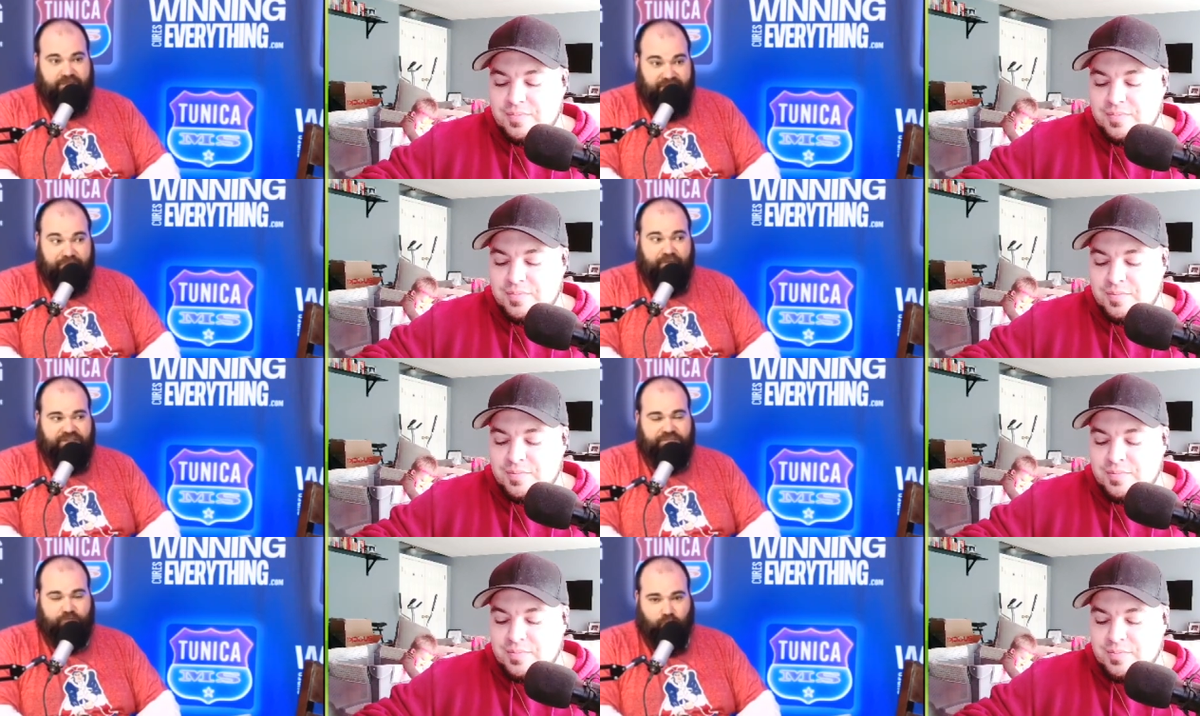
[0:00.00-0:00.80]
Speaker 1: They
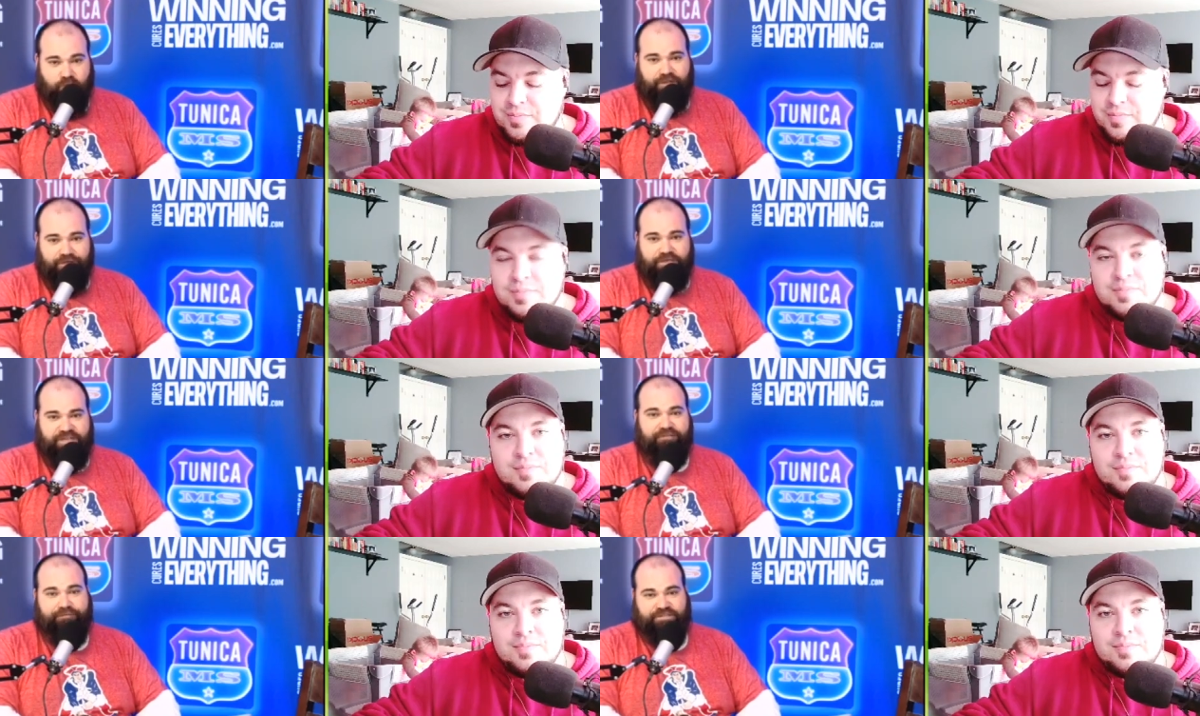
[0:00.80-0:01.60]
played some really good
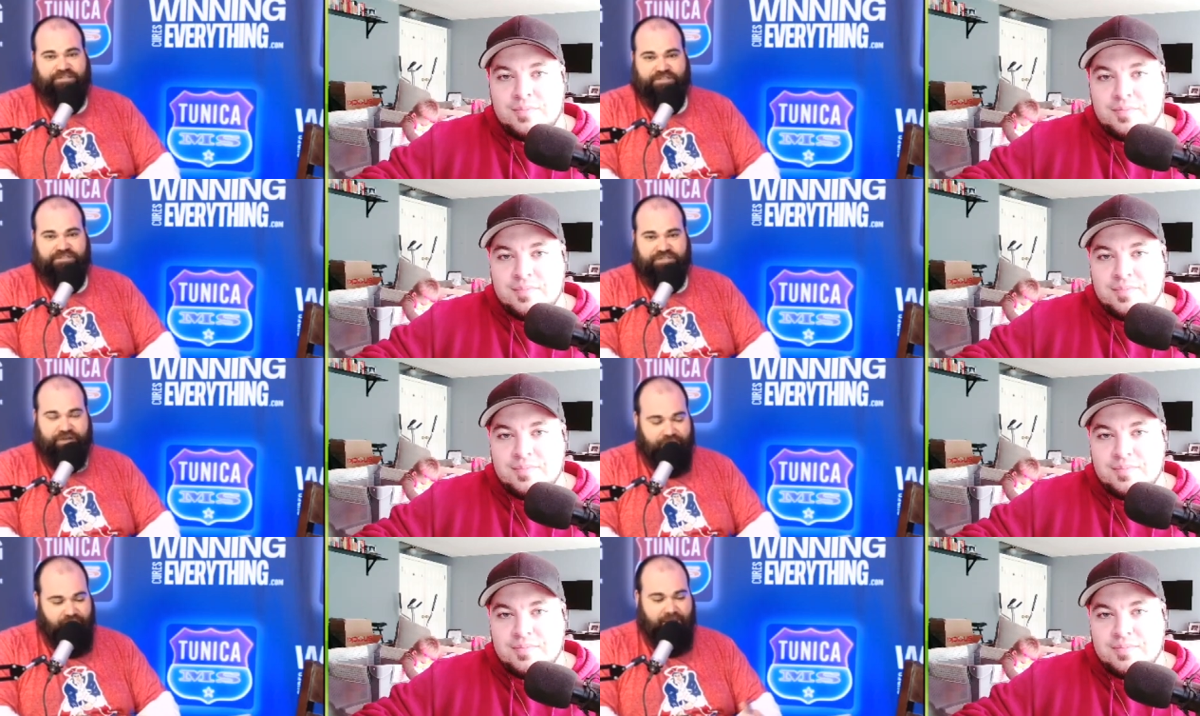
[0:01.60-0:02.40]
defenses this
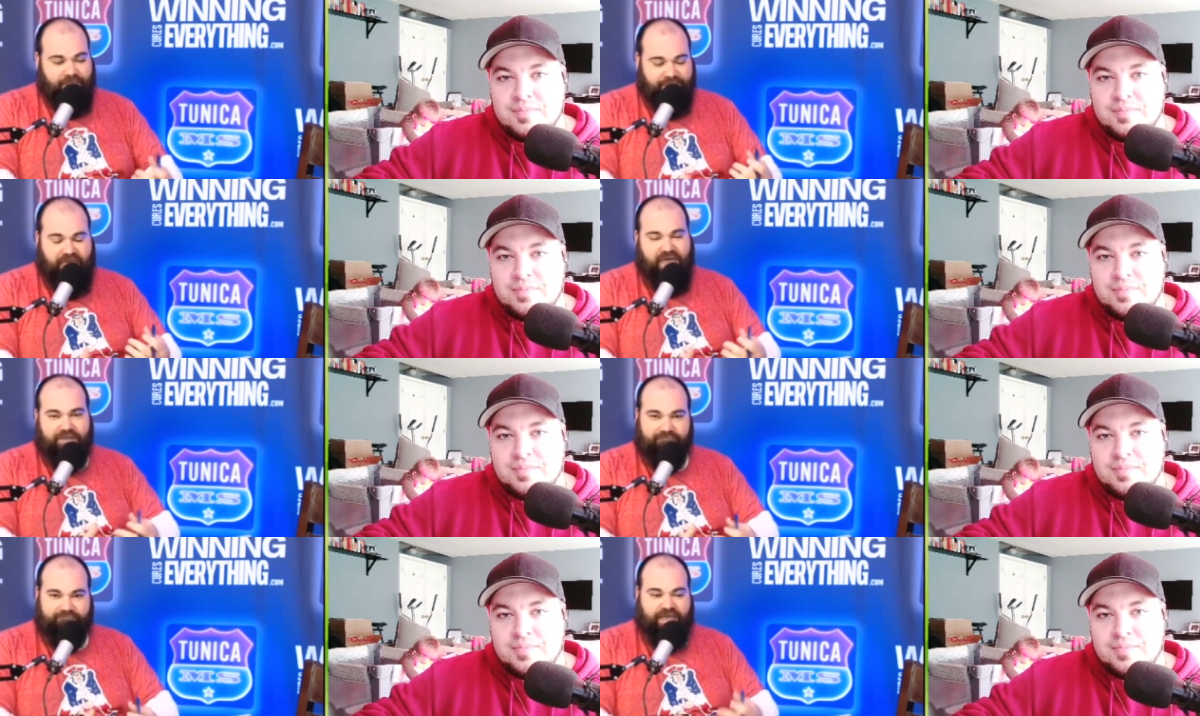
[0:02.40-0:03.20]
year that,
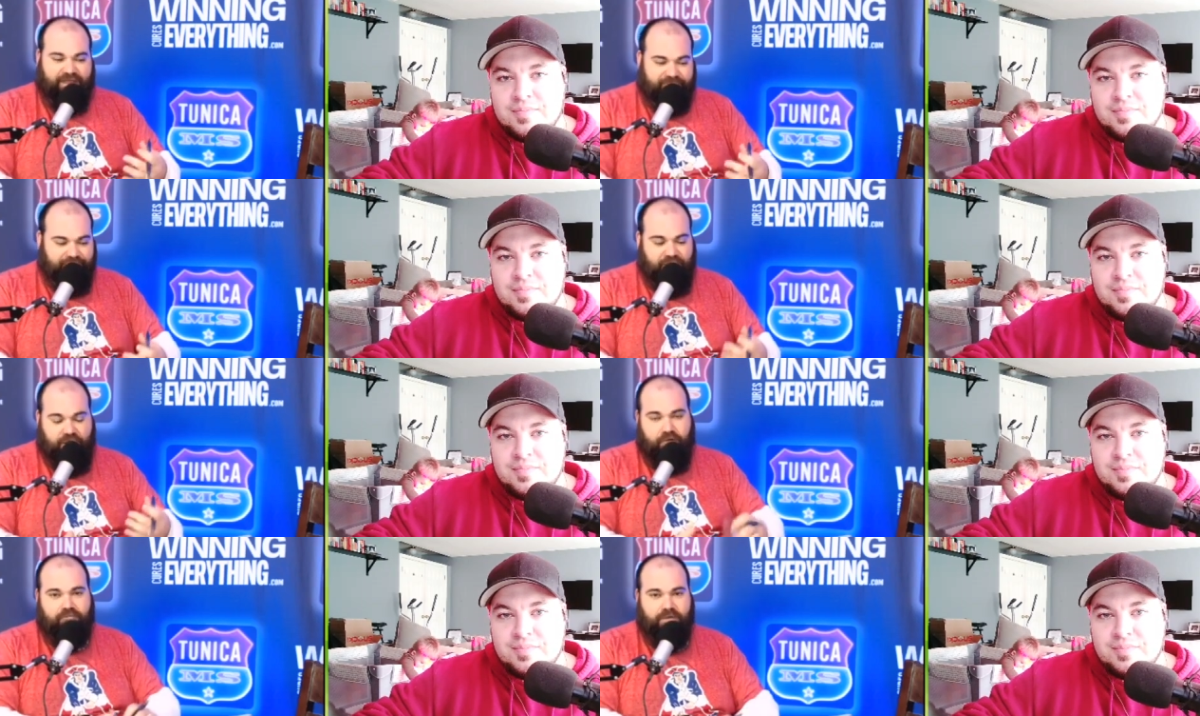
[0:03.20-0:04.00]
that you
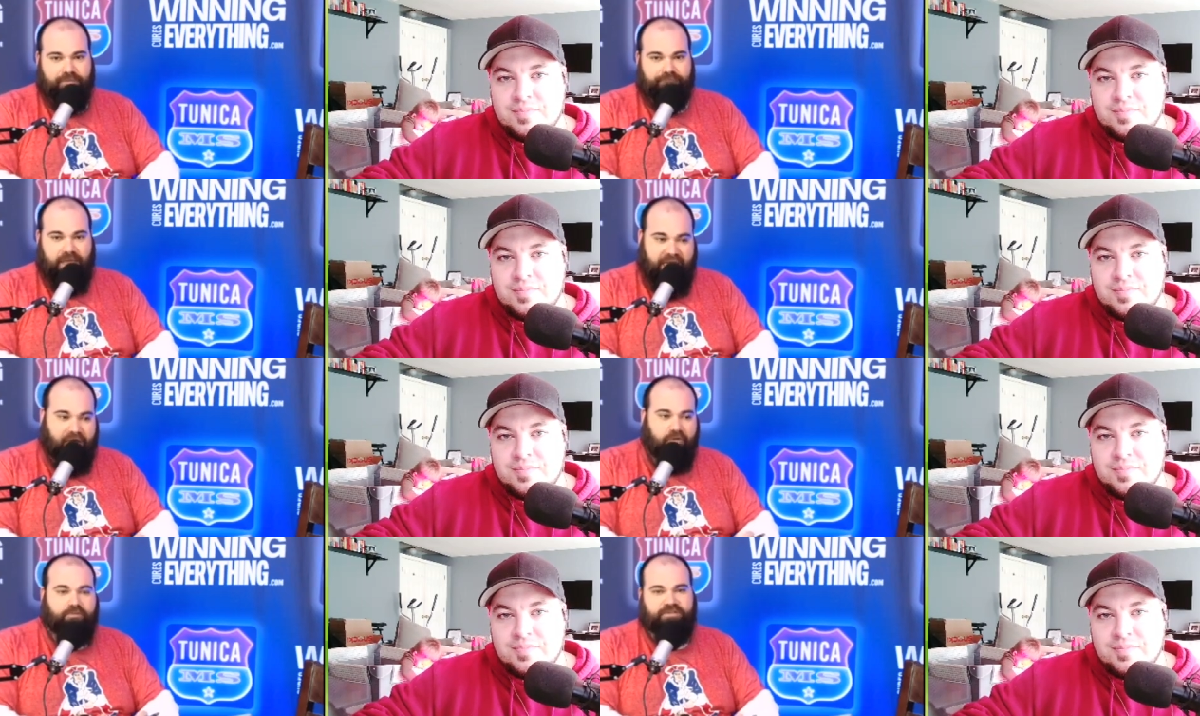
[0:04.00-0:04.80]
know,
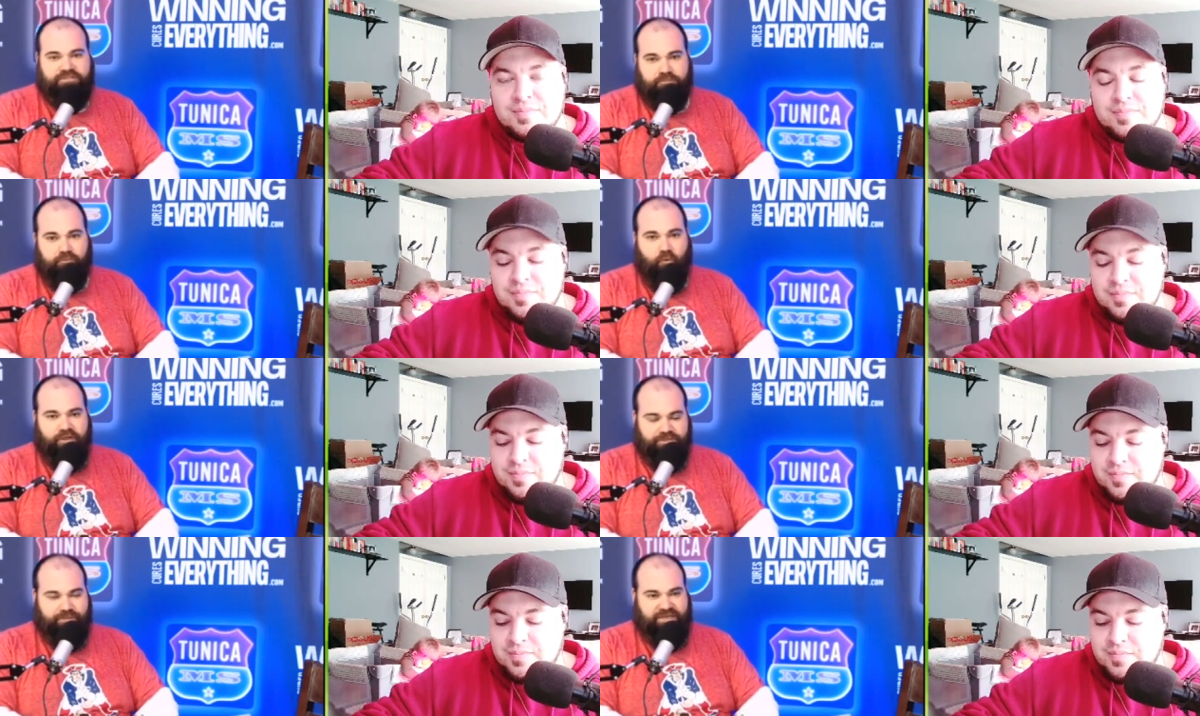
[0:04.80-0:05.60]
held them to some
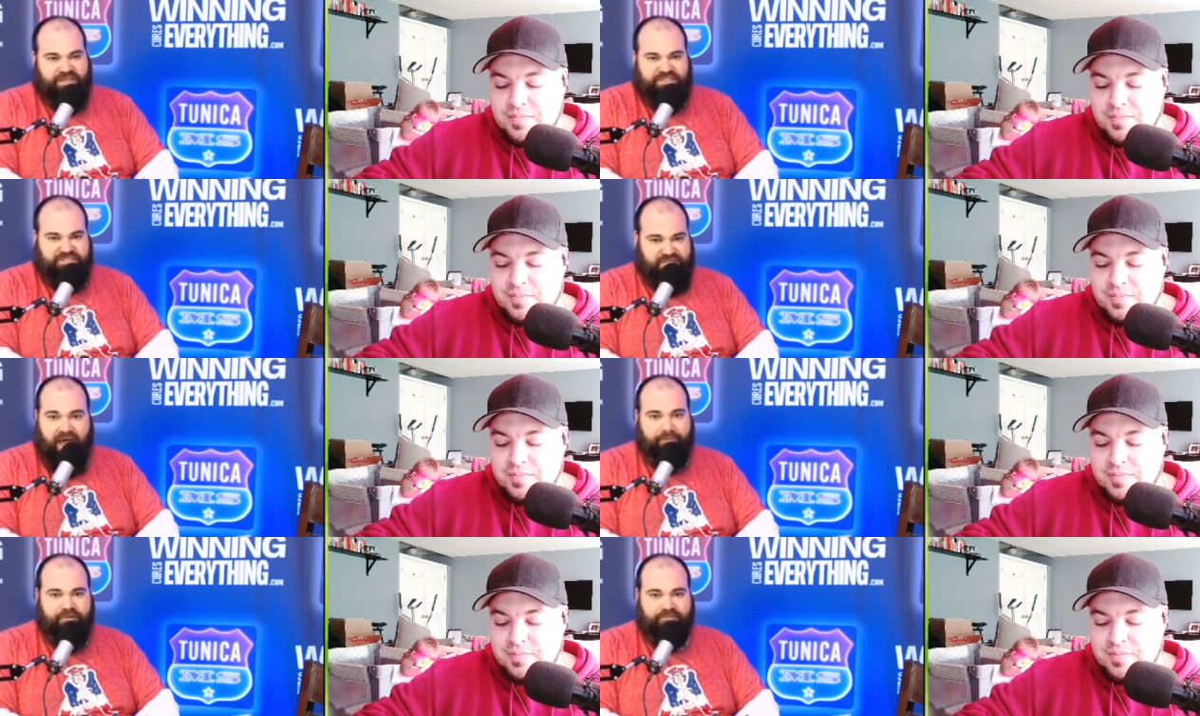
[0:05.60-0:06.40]
points but didn't
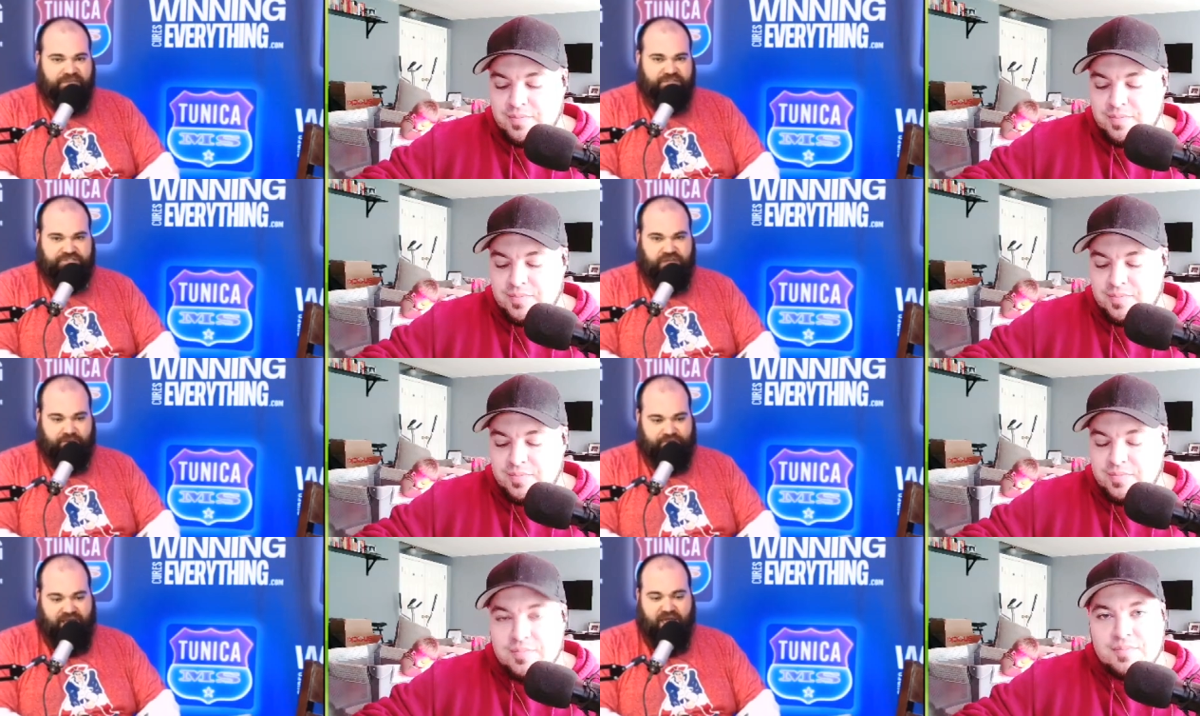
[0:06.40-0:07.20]
stop them, didn't shut
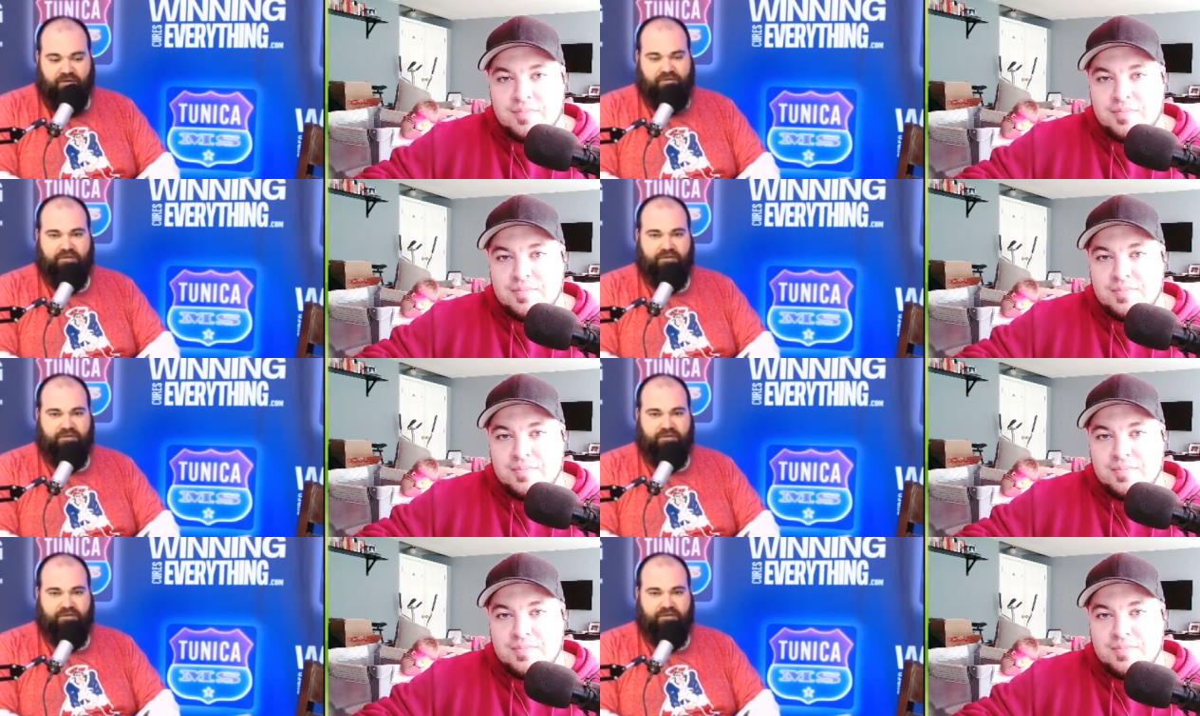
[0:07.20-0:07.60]
them down.